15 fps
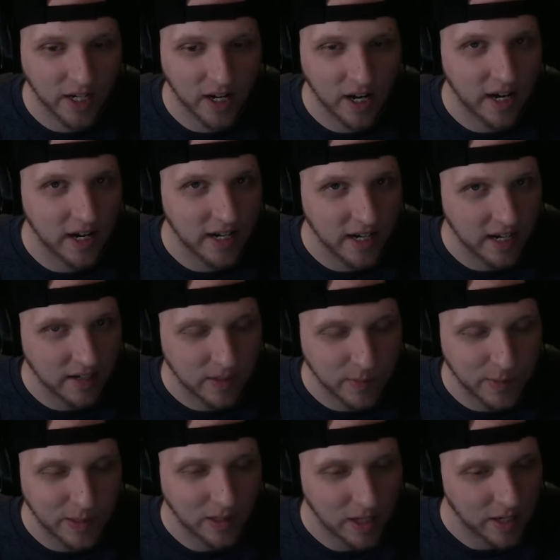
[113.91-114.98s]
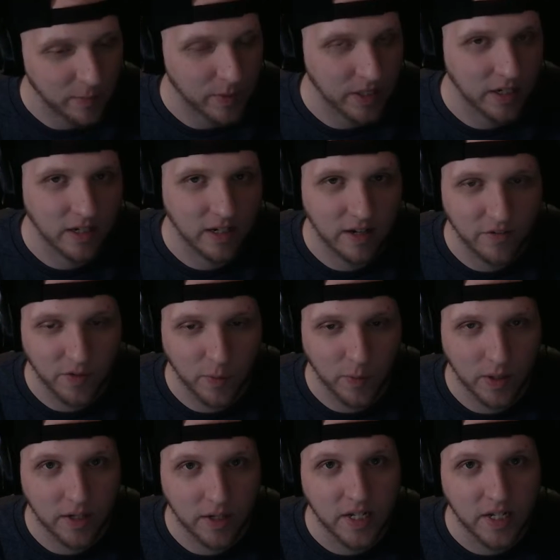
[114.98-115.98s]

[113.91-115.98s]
I didn't spend a lot of money on everyone,